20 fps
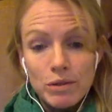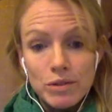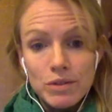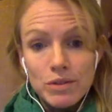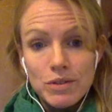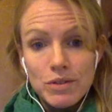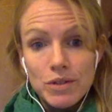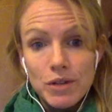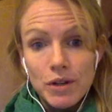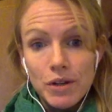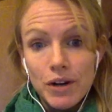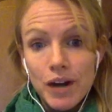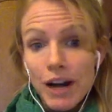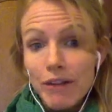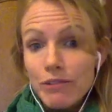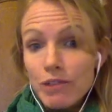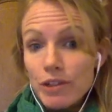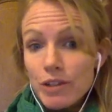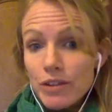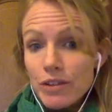So
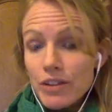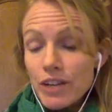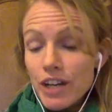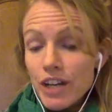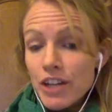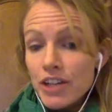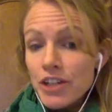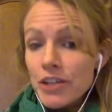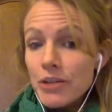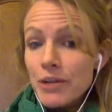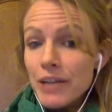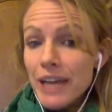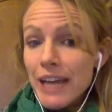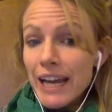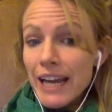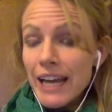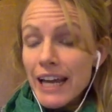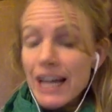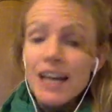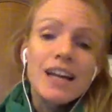I've got a new
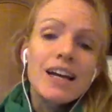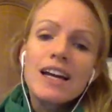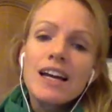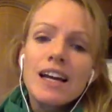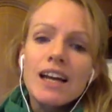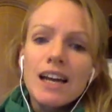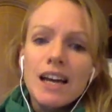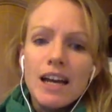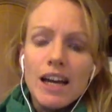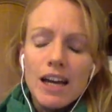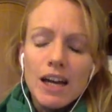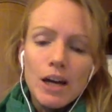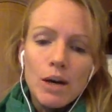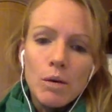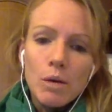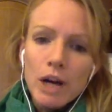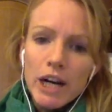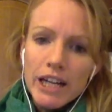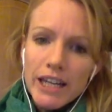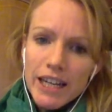gig uh,
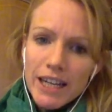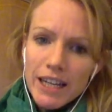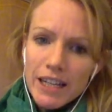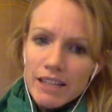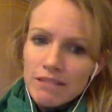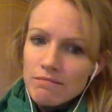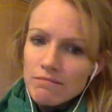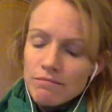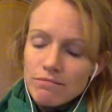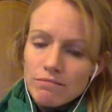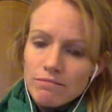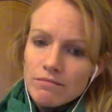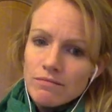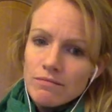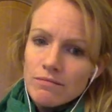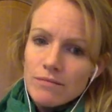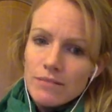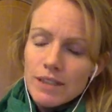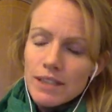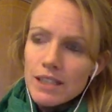working in
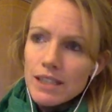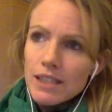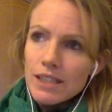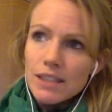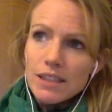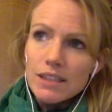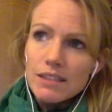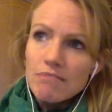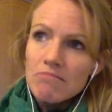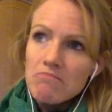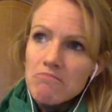uh,